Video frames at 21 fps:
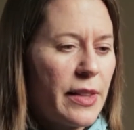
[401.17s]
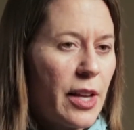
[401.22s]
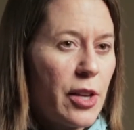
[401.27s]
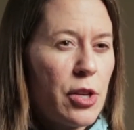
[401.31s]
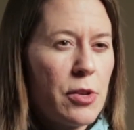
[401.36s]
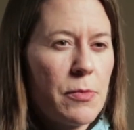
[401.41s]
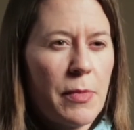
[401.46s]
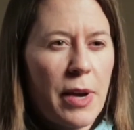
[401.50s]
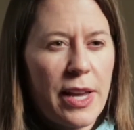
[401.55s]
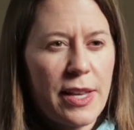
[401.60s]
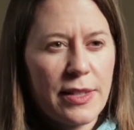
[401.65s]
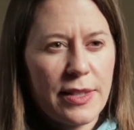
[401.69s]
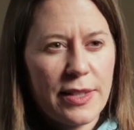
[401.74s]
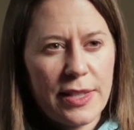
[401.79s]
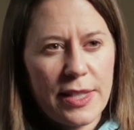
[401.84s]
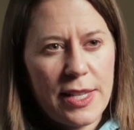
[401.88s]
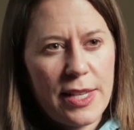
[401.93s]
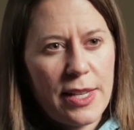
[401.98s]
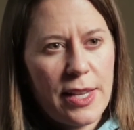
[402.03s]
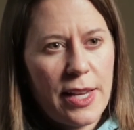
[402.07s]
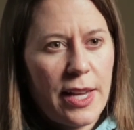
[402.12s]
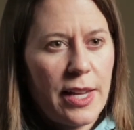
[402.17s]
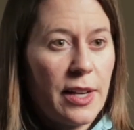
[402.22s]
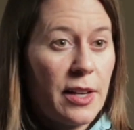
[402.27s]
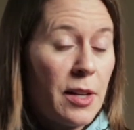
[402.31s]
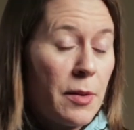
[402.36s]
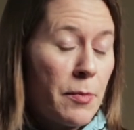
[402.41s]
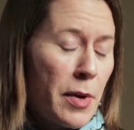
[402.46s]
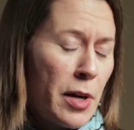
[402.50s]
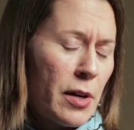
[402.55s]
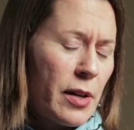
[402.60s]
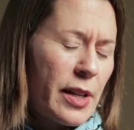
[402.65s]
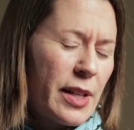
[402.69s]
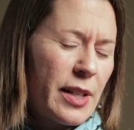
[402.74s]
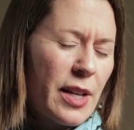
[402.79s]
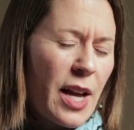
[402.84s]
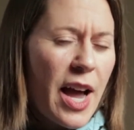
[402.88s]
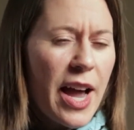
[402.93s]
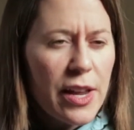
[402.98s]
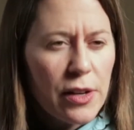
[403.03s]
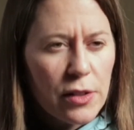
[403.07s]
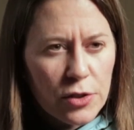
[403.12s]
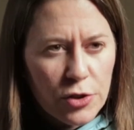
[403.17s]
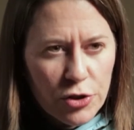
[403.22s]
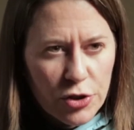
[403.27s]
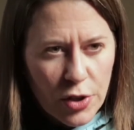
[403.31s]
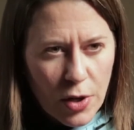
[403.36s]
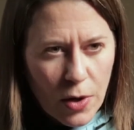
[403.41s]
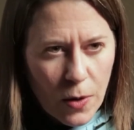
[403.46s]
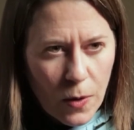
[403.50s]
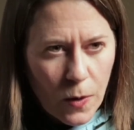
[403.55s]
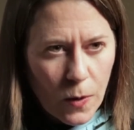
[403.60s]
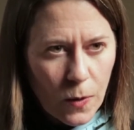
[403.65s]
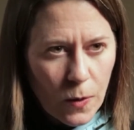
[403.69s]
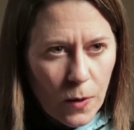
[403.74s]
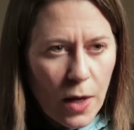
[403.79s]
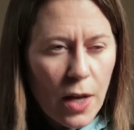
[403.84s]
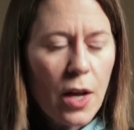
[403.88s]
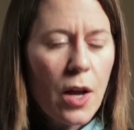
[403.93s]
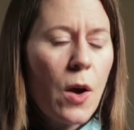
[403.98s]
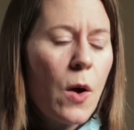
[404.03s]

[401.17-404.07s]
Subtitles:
that you might see in an American Idol show